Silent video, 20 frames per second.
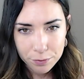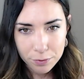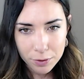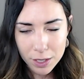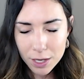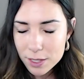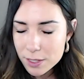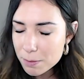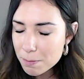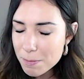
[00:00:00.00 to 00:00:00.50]

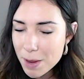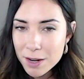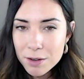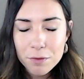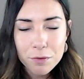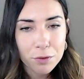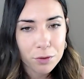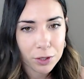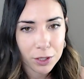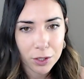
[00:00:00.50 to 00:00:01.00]
It's
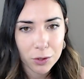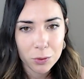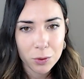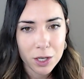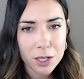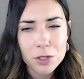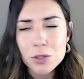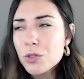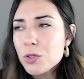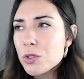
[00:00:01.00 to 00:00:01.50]
meant for you.
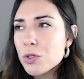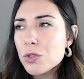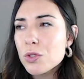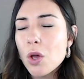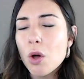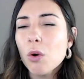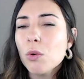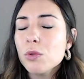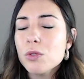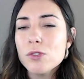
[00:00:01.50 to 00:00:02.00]
It is
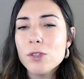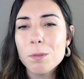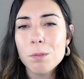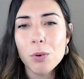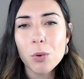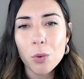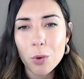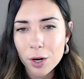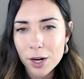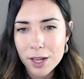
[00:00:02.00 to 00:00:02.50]
so
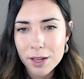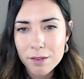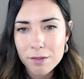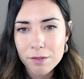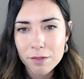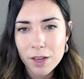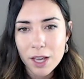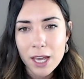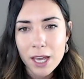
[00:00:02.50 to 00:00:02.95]
supportive.